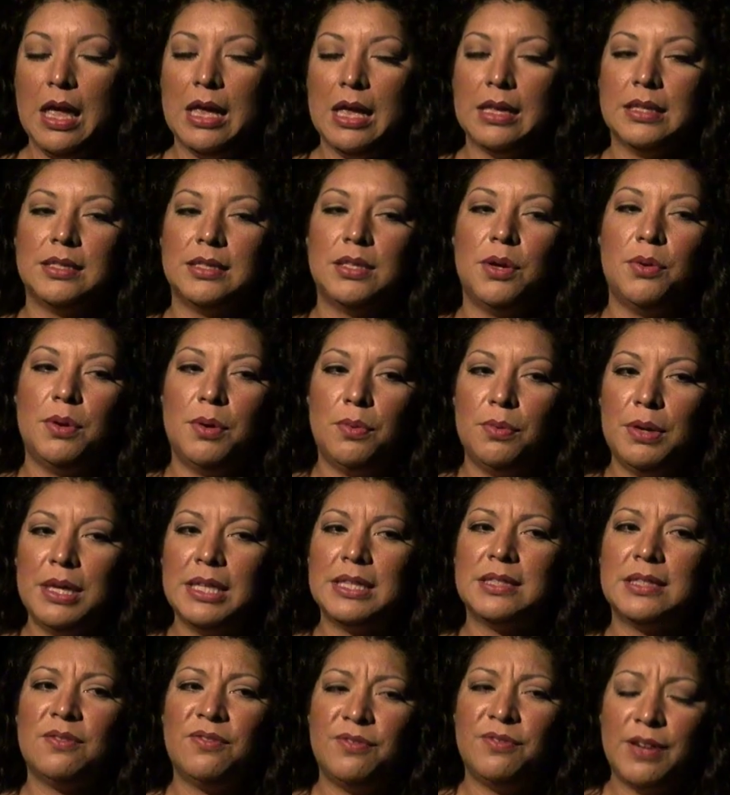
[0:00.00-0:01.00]
So
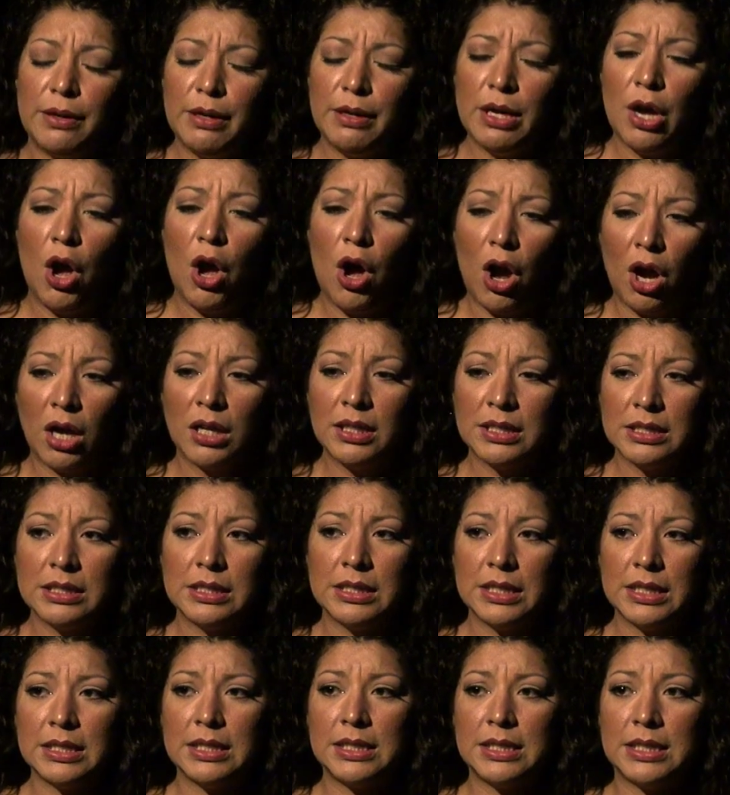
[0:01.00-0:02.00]
it's a very hard
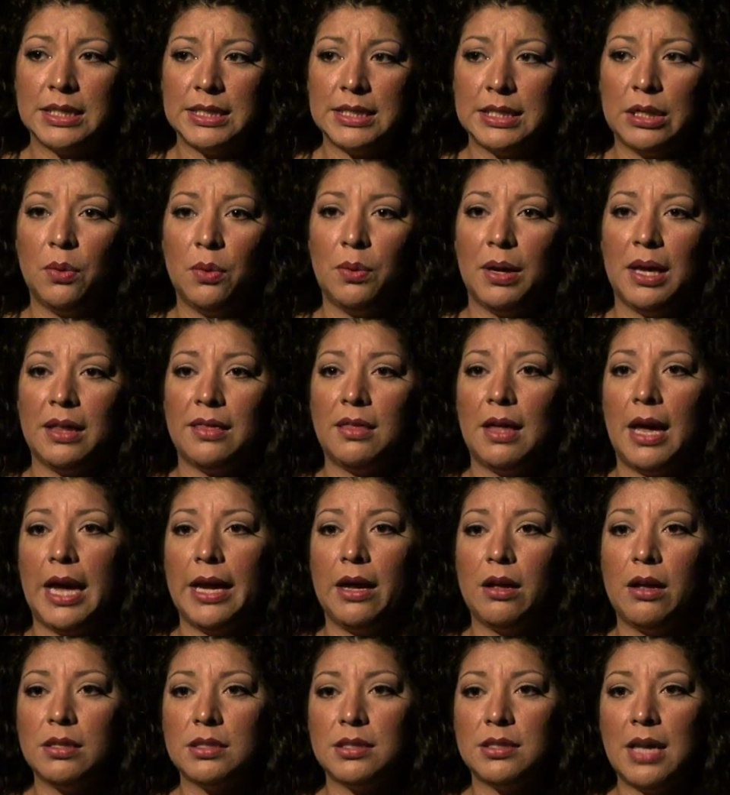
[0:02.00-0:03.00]
disease to deal with. I
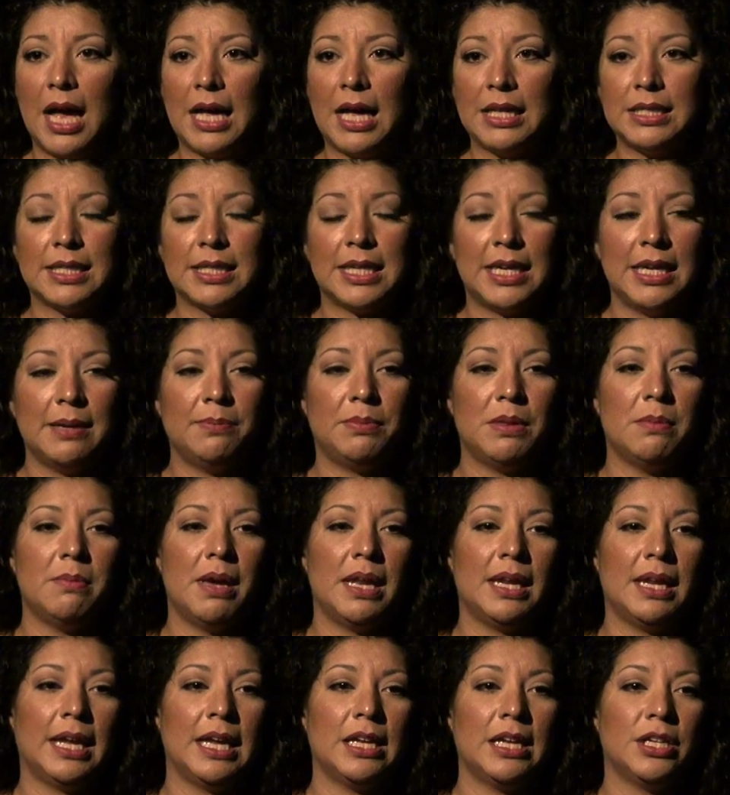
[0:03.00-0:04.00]
also had to keep the
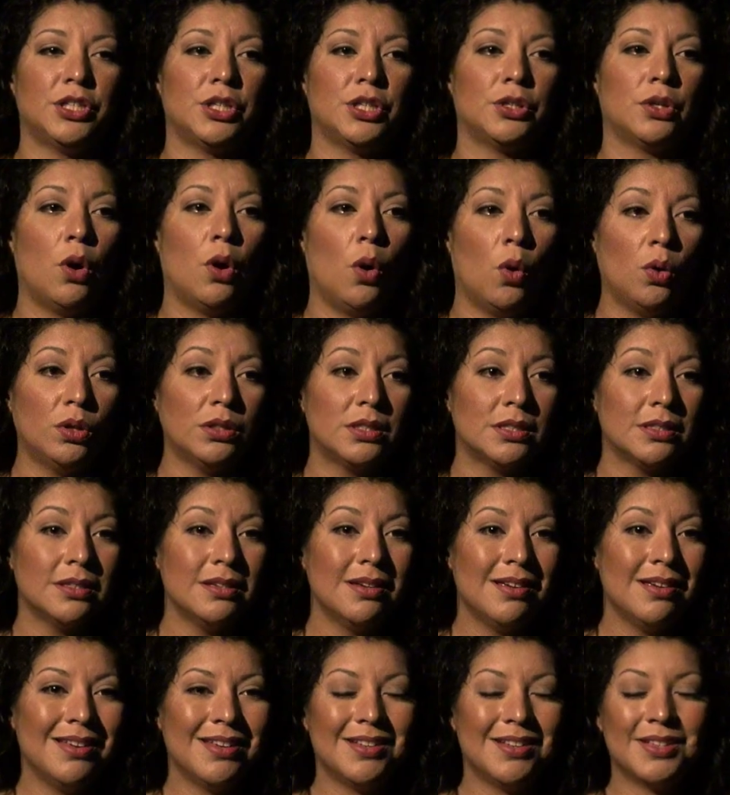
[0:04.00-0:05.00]
medication cold,
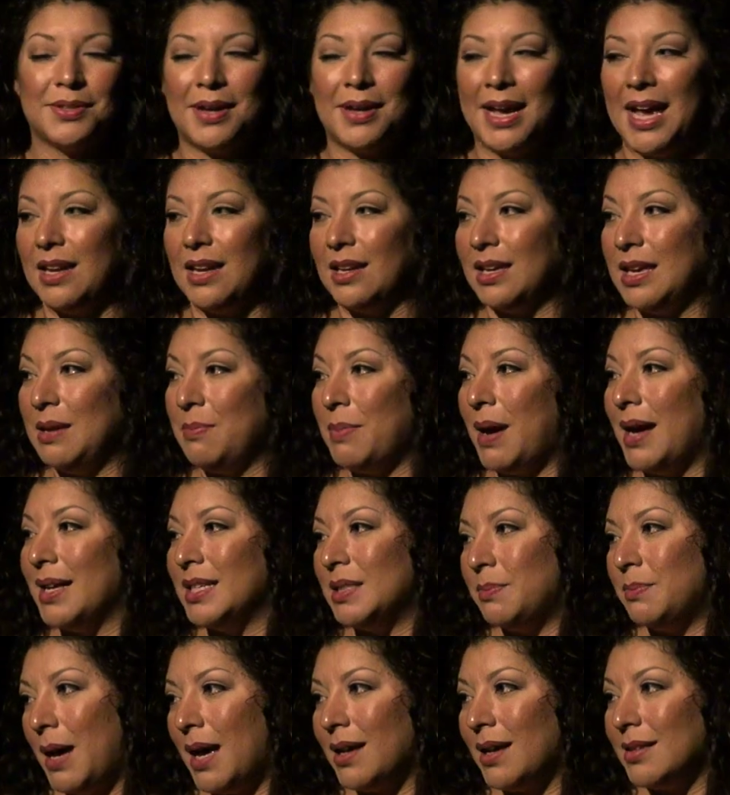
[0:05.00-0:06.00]
so I had to keep ice
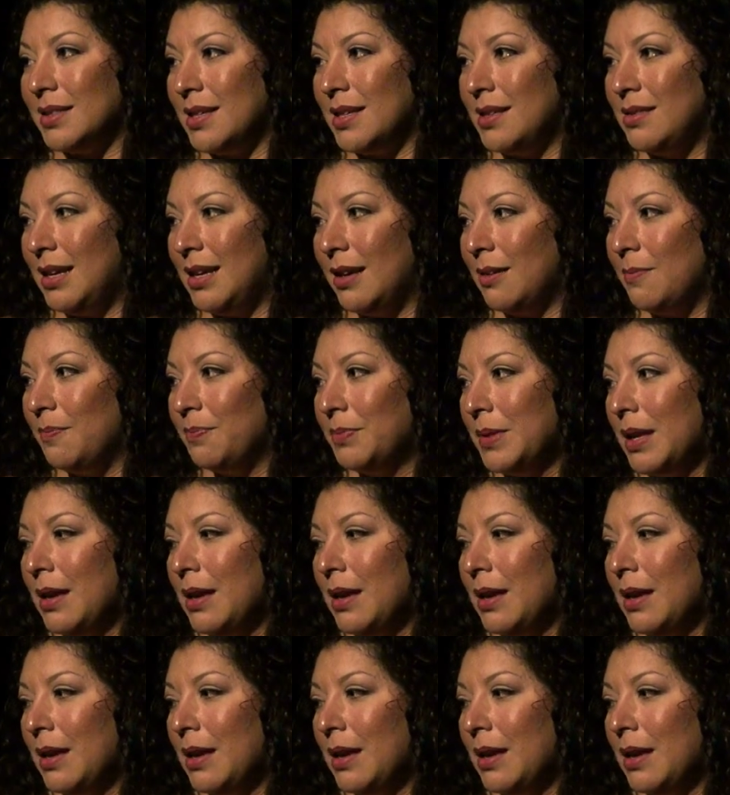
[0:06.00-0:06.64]
packs in there.